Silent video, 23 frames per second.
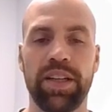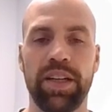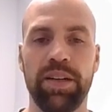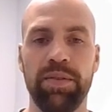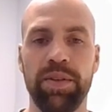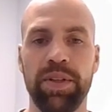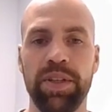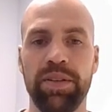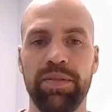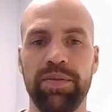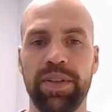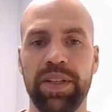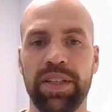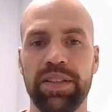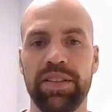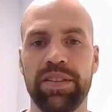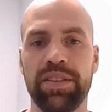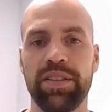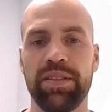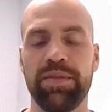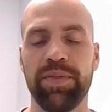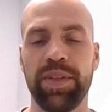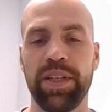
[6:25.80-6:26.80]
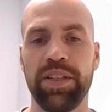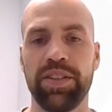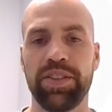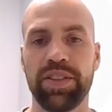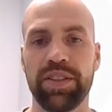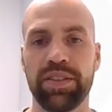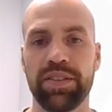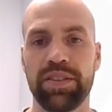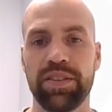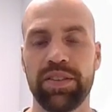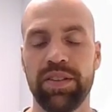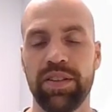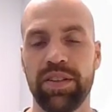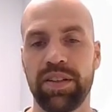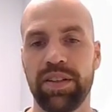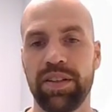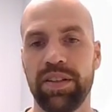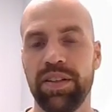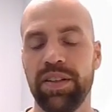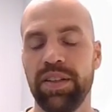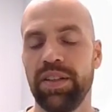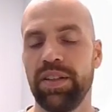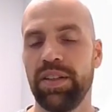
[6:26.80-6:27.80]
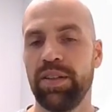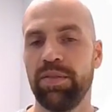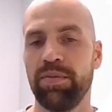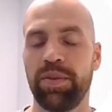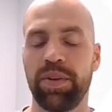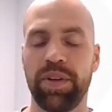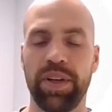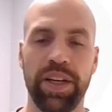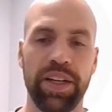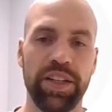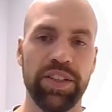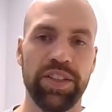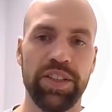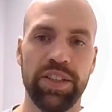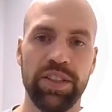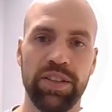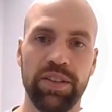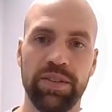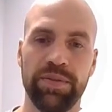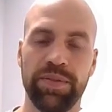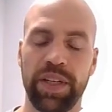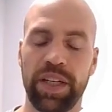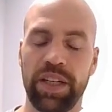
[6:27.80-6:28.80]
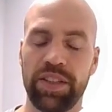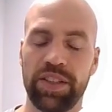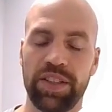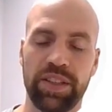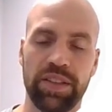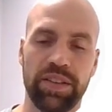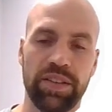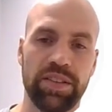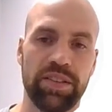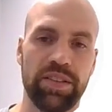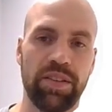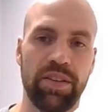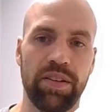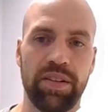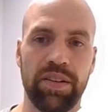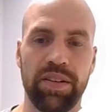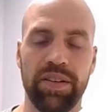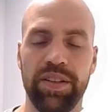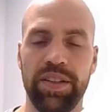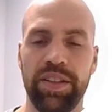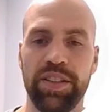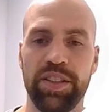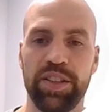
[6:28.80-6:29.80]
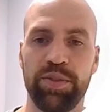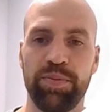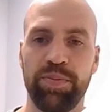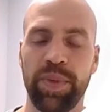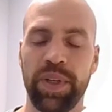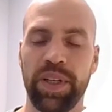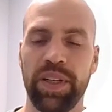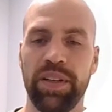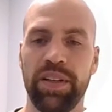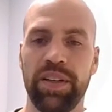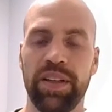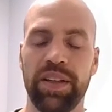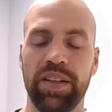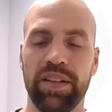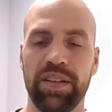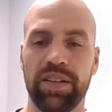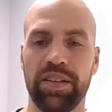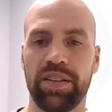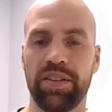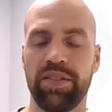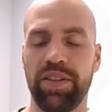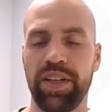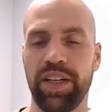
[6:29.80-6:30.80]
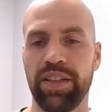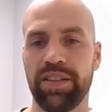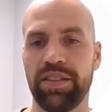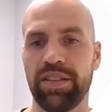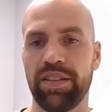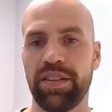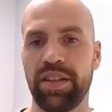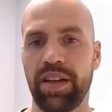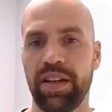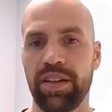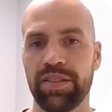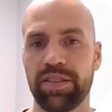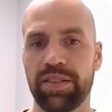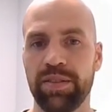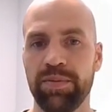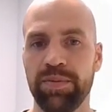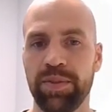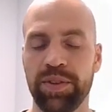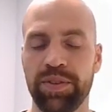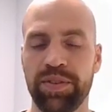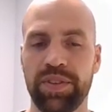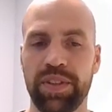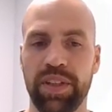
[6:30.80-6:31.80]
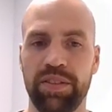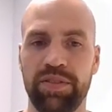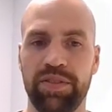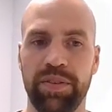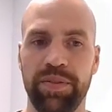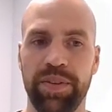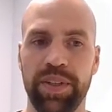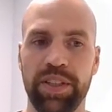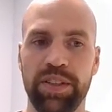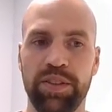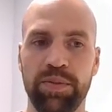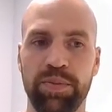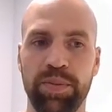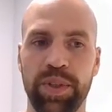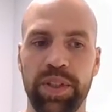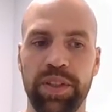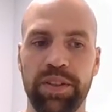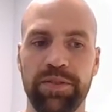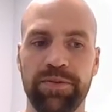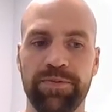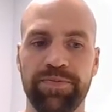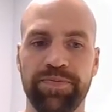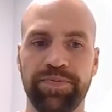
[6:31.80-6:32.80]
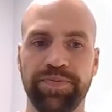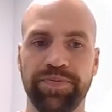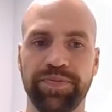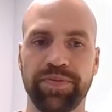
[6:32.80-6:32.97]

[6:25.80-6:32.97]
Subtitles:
WMS, is managing stock for HU, managing stock on each bin, and creates a task to move stuff from A to B.